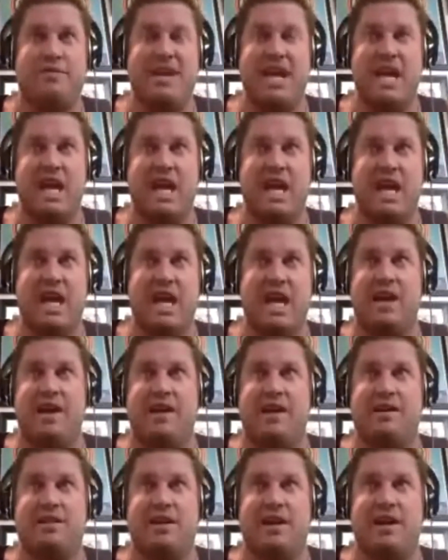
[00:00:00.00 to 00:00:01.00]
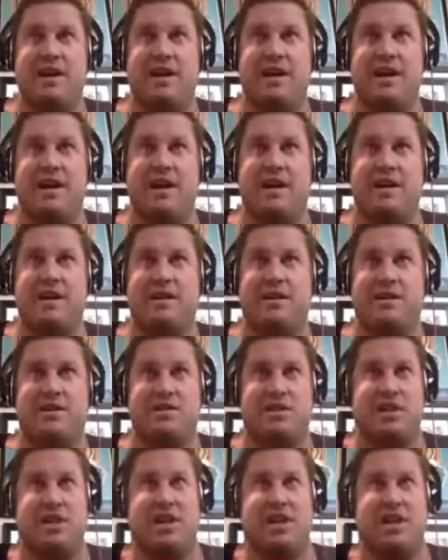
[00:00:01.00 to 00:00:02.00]
for me,
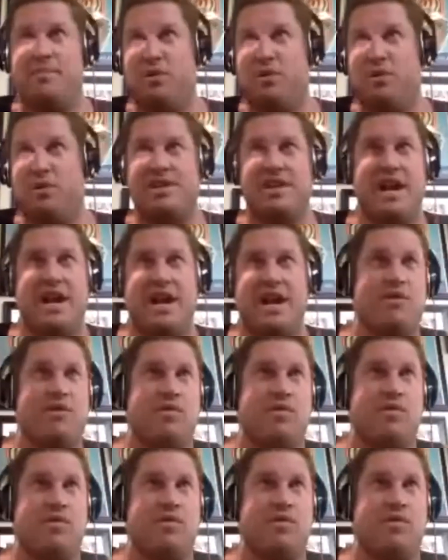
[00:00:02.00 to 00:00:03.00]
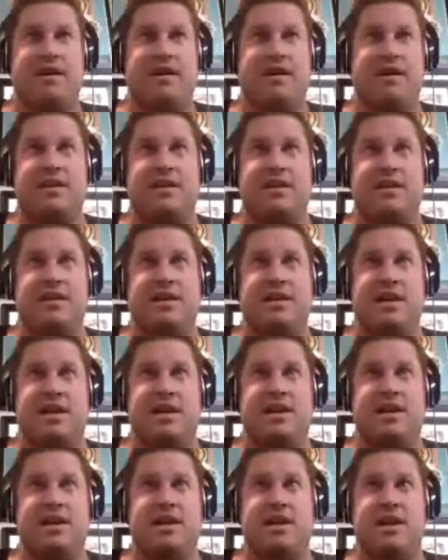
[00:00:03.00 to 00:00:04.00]
there's a couple in there where
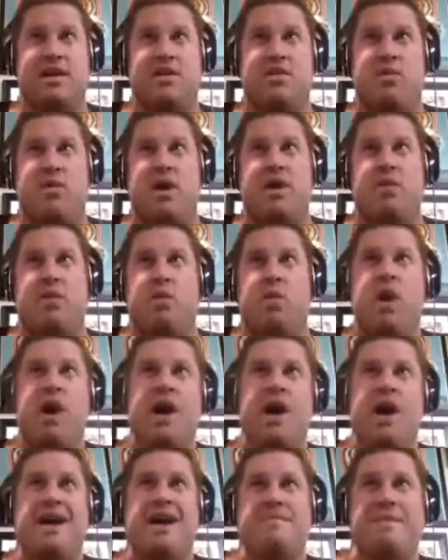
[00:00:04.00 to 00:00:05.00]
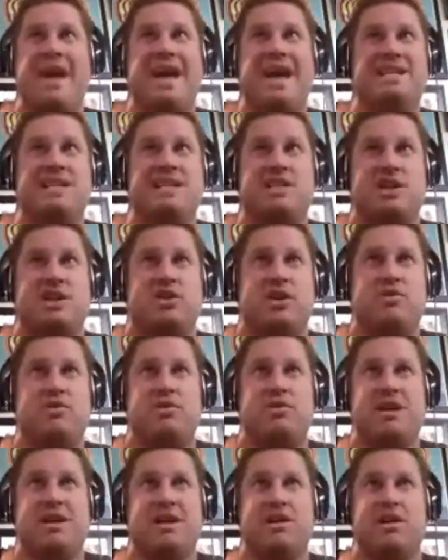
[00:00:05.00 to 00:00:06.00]
you know one one I may
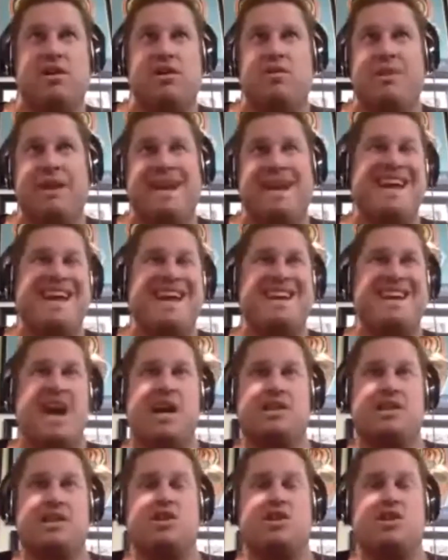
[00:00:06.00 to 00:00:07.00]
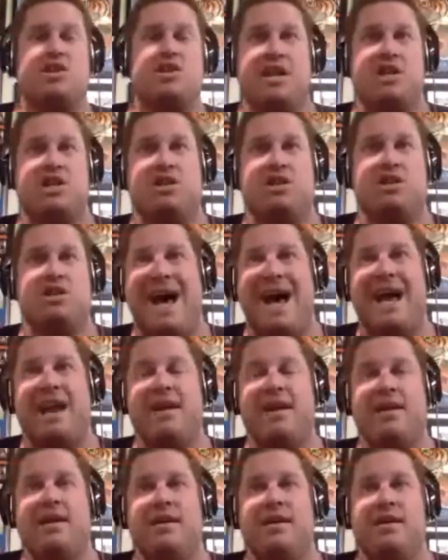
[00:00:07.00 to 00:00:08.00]
disagree with you a little bit, and not so much
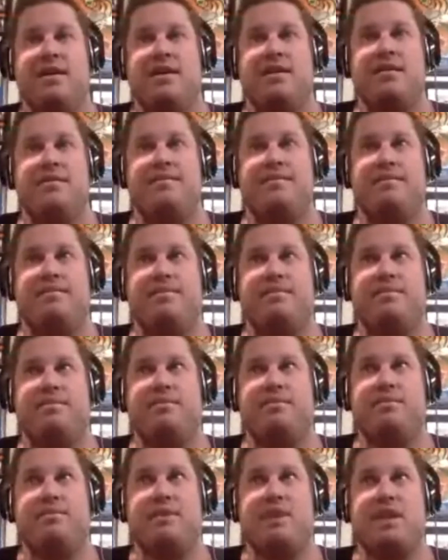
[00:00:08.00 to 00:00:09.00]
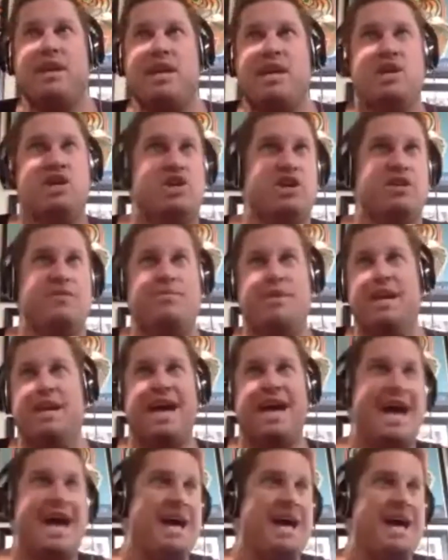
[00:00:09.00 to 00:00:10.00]
that he should be
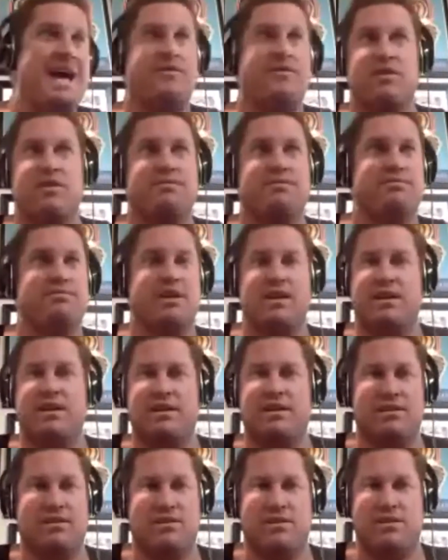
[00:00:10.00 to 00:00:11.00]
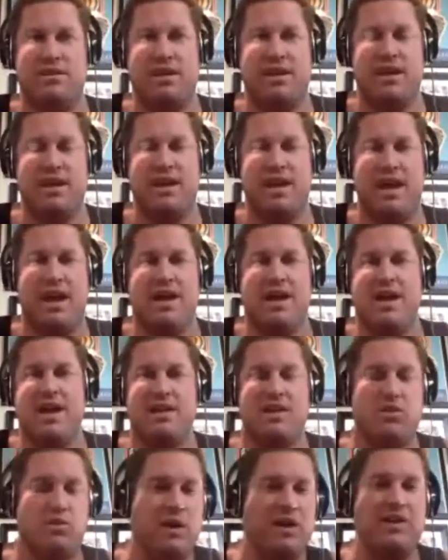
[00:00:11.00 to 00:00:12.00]
ahead of her. Uh,
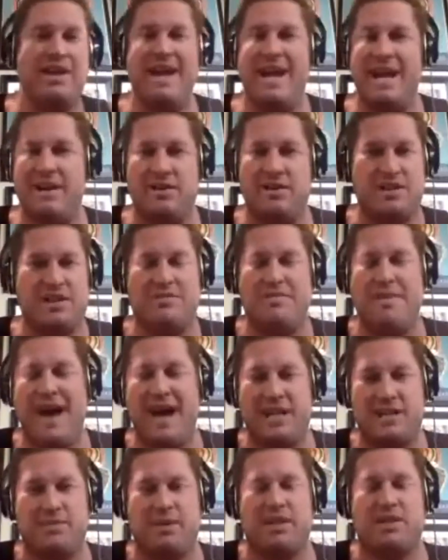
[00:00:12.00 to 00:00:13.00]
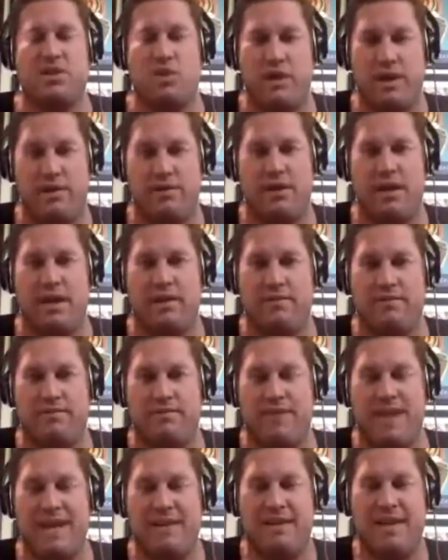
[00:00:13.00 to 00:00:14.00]
the Willie Anderson Max Montoya thing
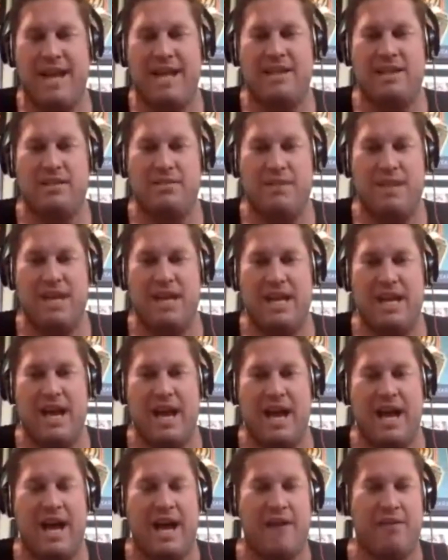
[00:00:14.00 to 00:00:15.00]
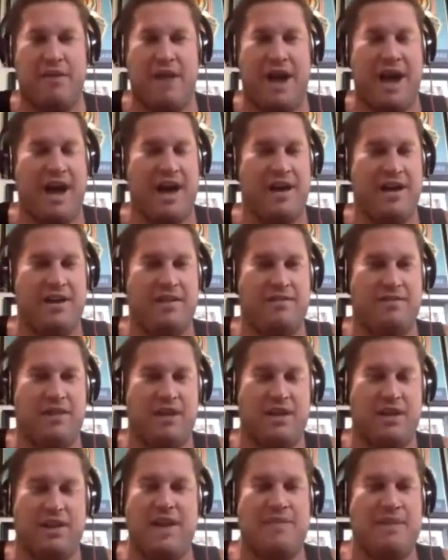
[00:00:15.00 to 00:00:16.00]
that that to me, I, I, I, a
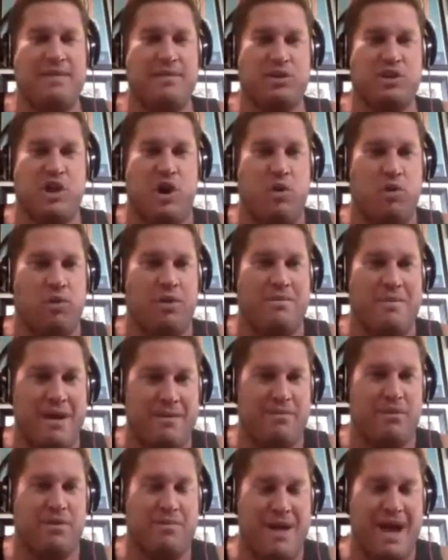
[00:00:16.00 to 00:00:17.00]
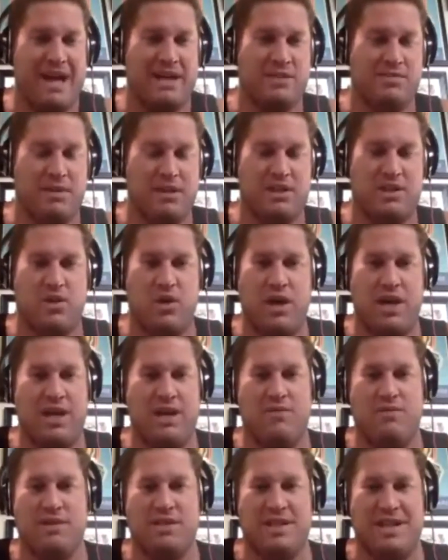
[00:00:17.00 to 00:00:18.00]
lot of people don't remember Max Montoya. He
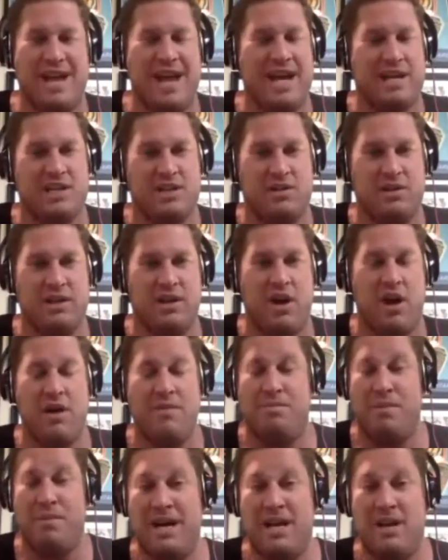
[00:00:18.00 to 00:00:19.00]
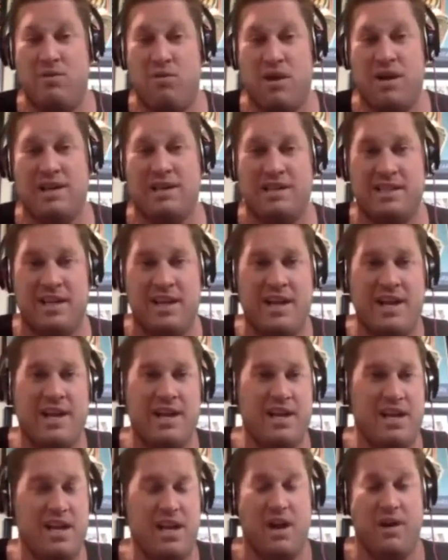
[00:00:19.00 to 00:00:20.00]
was an excellent guard, he was,
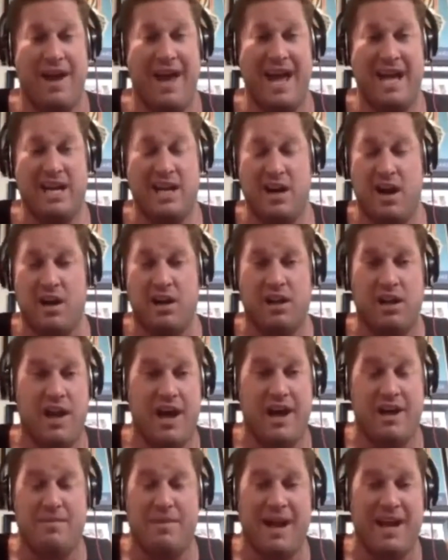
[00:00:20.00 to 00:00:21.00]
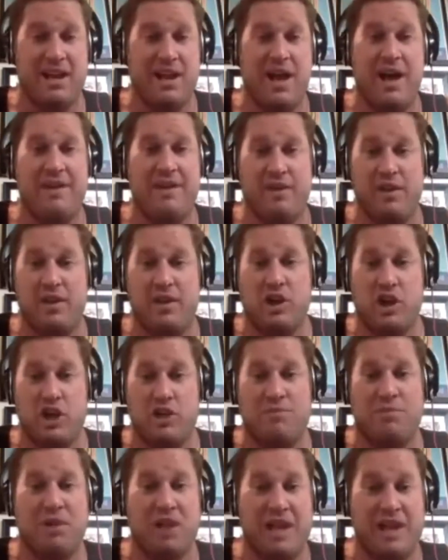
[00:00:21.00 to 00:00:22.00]
you know, aided on a line by a lot of other
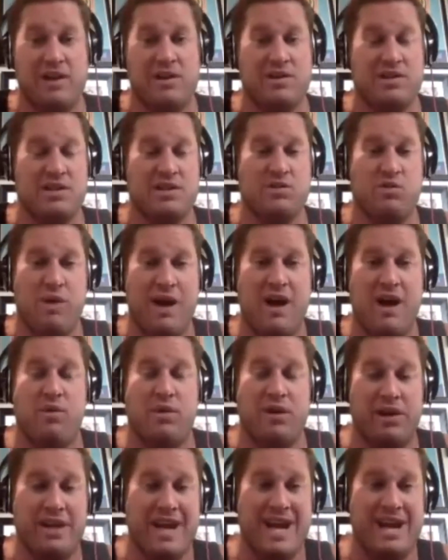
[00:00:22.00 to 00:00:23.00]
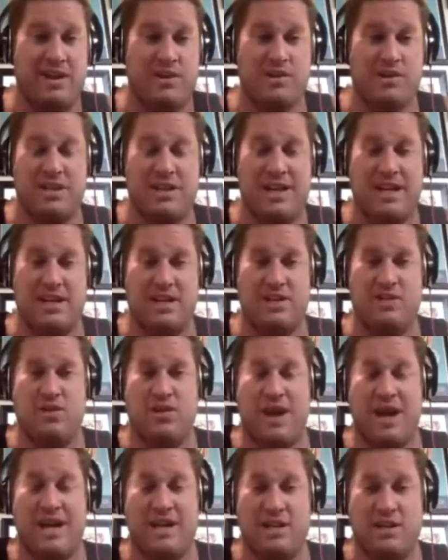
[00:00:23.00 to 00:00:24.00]
good players as well. Willie Anderson, I do
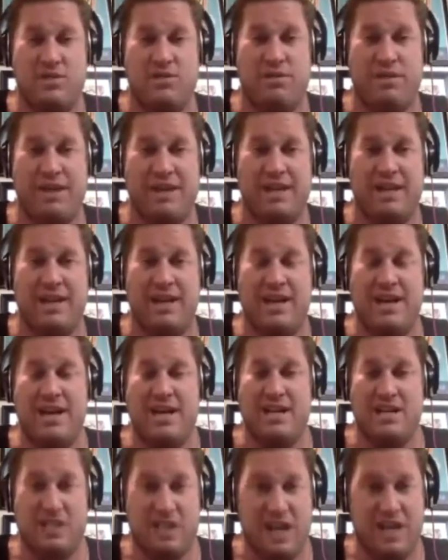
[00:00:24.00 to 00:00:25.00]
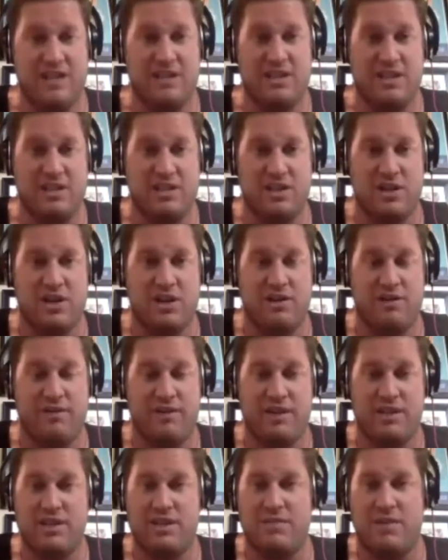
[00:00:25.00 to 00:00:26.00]
I do think does deserve
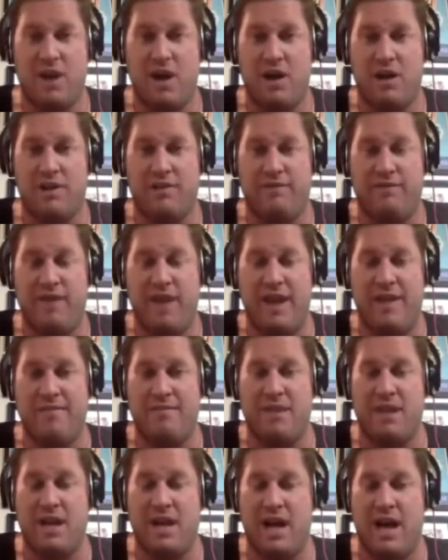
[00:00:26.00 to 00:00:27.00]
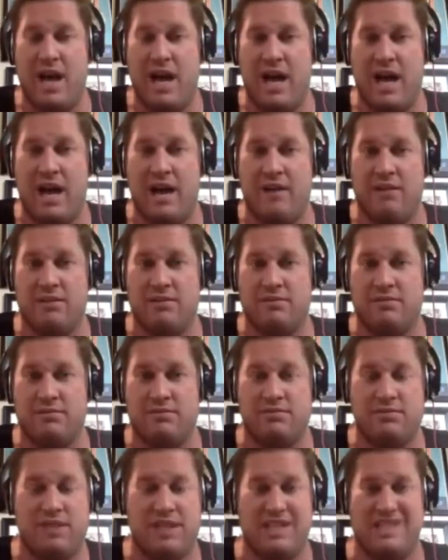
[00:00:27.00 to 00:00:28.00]
some Hall of Fame uh,
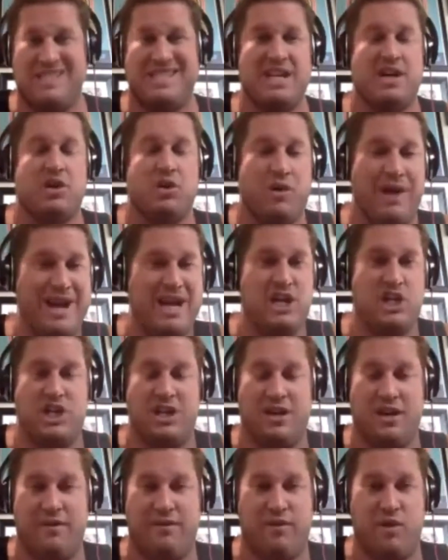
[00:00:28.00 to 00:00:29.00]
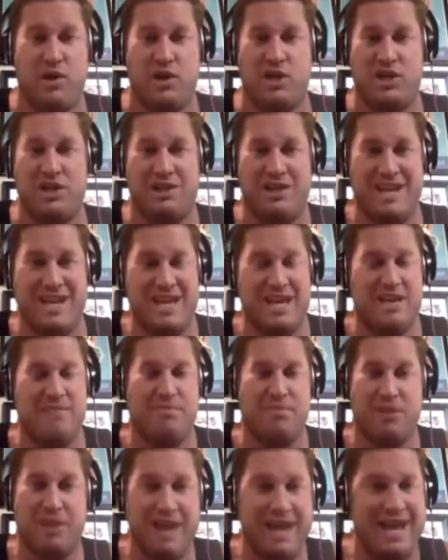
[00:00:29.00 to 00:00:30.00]
consideration. Unfortunately, he
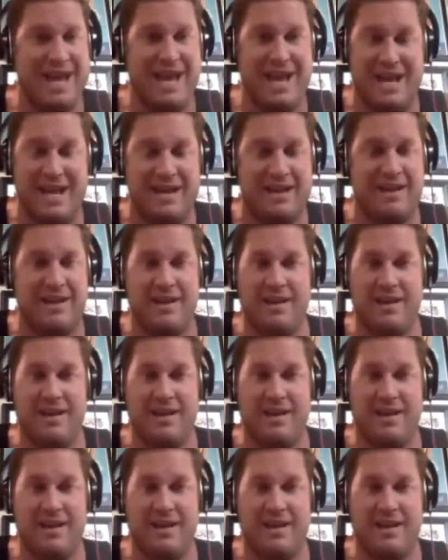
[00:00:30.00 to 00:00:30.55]
played,